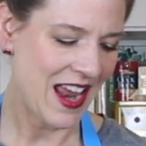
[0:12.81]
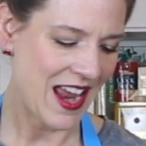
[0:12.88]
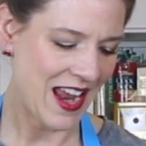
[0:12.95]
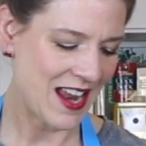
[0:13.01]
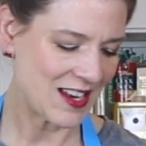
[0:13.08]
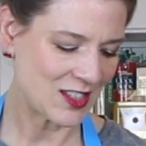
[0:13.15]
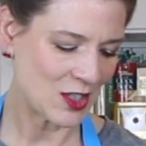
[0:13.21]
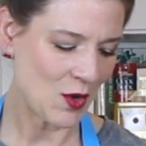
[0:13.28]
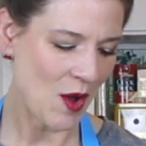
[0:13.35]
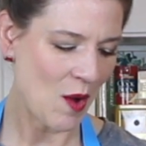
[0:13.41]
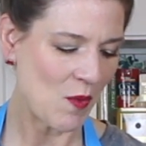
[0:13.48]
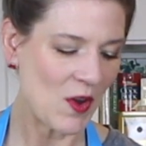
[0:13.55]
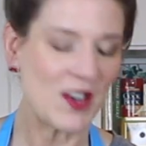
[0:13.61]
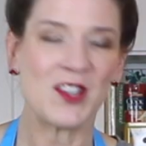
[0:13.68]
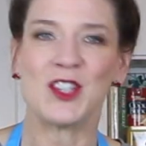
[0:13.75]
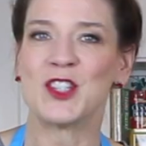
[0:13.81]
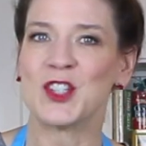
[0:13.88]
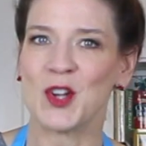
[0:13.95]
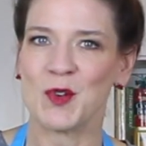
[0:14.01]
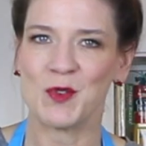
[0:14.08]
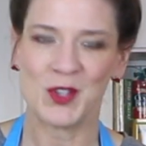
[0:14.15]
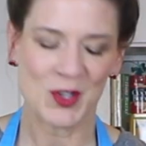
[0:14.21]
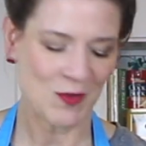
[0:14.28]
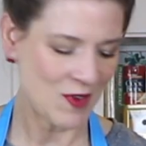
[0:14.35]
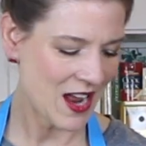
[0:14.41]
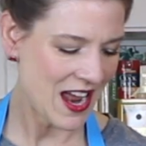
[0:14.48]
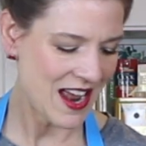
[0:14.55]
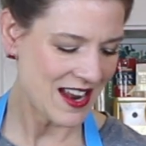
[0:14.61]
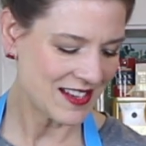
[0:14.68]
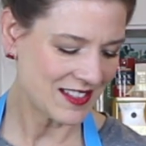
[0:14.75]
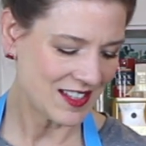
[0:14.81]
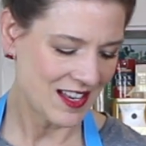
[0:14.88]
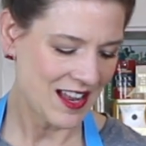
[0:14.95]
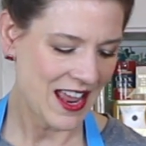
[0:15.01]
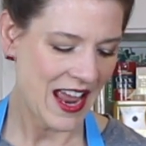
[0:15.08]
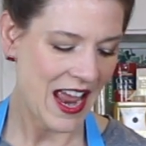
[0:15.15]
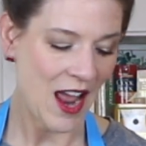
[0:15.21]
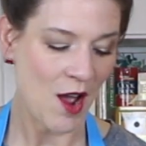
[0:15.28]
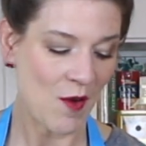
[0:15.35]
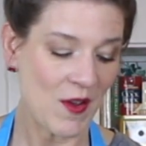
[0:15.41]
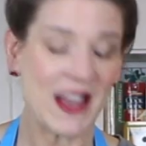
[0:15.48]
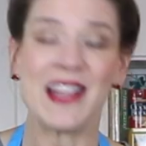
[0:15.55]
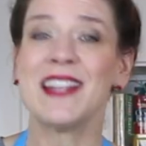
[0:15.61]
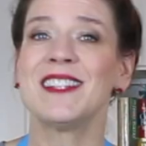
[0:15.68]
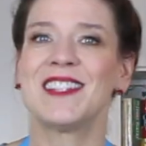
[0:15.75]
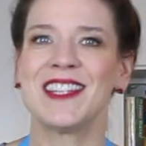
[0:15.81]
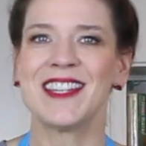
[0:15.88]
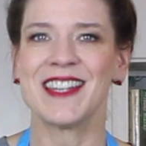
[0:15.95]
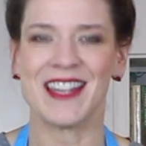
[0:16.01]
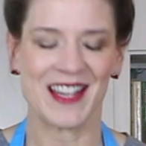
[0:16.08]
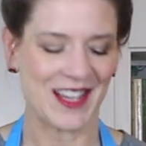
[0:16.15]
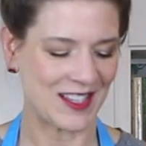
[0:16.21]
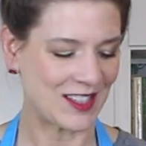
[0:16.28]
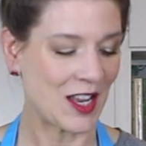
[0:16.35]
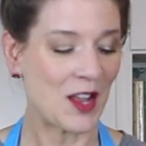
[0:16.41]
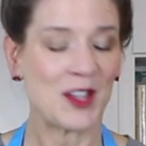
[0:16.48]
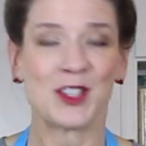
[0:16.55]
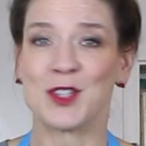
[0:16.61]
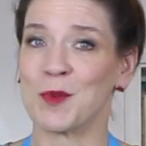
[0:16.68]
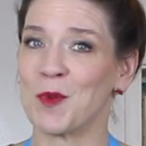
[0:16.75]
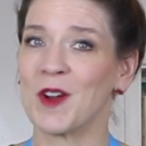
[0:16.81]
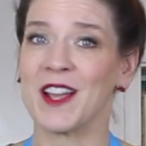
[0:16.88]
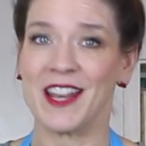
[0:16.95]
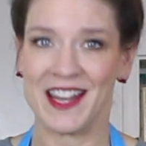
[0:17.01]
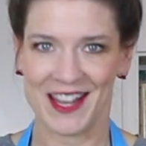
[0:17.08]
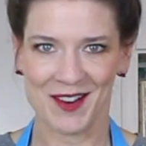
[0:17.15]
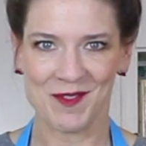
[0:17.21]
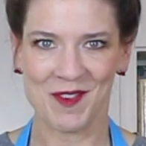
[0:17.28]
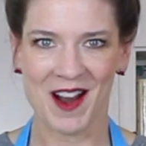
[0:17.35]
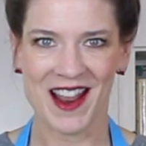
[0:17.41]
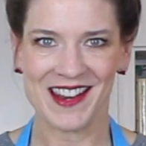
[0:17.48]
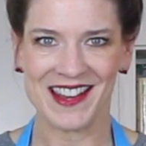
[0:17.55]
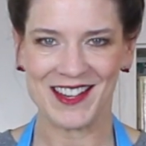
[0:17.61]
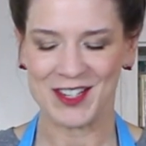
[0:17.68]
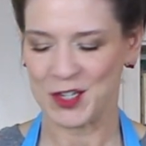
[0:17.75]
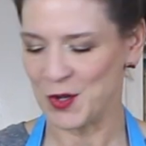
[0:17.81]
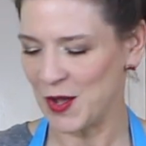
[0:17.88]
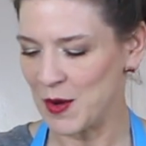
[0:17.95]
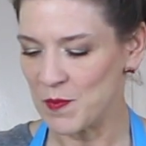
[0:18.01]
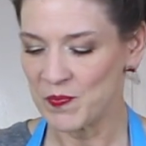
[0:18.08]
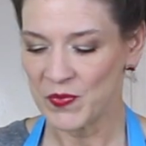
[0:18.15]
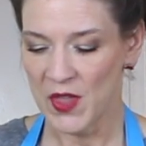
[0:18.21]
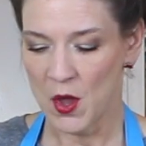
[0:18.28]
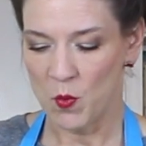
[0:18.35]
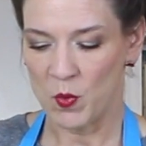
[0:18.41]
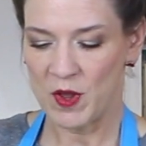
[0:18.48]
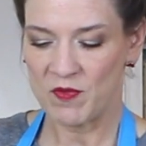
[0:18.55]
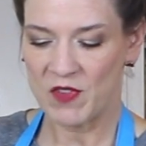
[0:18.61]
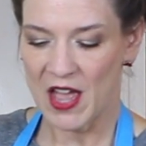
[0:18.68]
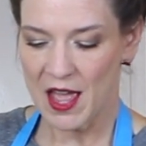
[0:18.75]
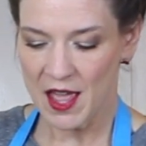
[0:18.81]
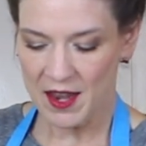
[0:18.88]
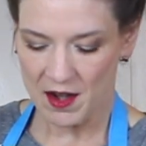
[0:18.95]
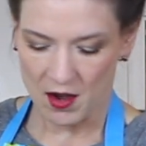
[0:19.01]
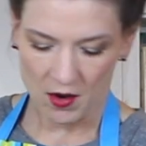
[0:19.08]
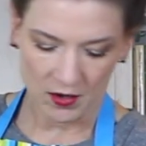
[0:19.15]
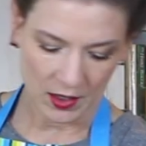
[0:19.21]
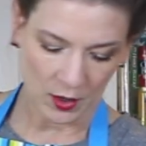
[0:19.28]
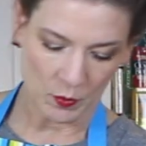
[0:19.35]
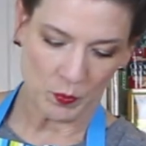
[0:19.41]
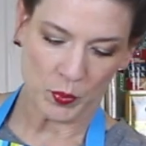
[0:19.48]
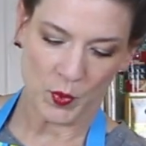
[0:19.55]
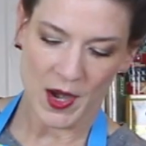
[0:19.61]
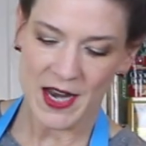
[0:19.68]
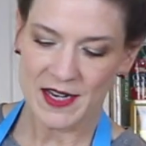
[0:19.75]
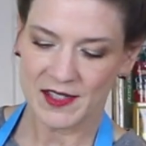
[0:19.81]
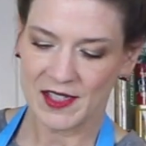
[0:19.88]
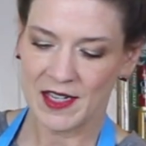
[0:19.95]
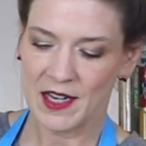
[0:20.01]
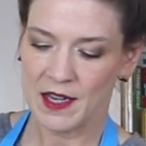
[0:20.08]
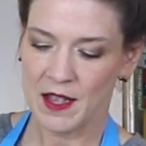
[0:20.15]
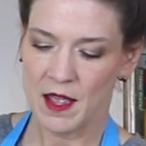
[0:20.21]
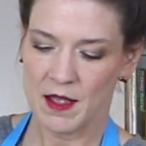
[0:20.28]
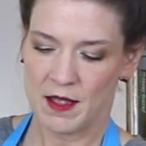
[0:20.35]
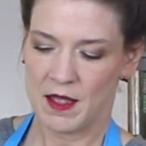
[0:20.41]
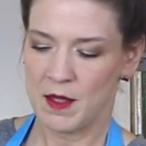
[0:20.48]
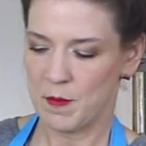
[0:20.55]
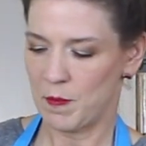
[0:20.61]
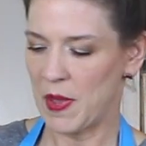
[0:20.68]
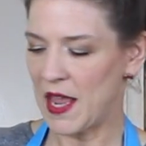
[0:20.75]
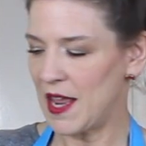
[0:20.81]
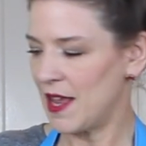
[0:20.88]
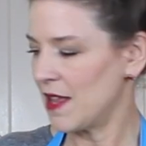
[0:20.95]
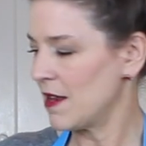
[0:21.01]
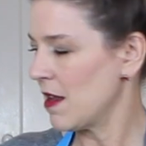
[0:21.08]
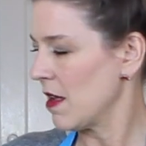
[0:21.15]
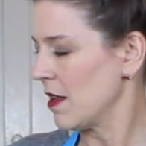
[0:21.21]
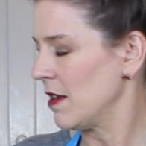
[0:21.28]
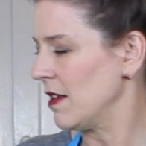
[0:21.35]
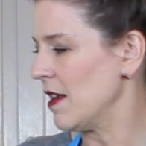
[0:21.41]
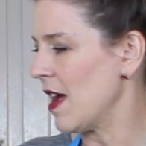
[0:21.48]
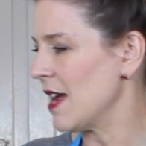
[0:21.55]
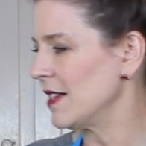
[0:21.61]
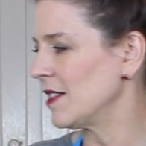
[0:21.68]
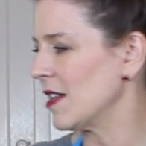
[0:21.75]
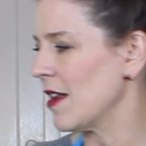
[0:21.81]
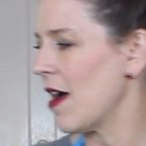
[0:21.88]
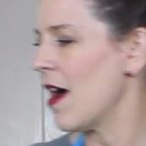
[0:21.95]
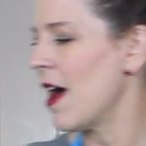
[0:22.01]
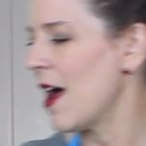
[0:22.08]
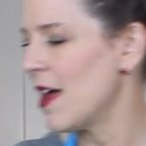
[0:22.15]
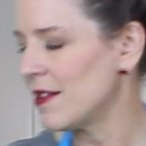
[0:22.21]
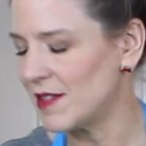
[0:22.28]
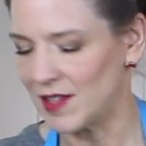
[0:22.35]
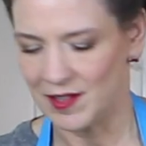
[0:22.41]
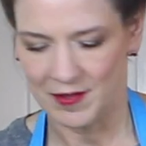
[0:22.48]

and so I wanted to show you guys how easy it is. So we're going to get right into it. We've got our little braising pan, nice and hot.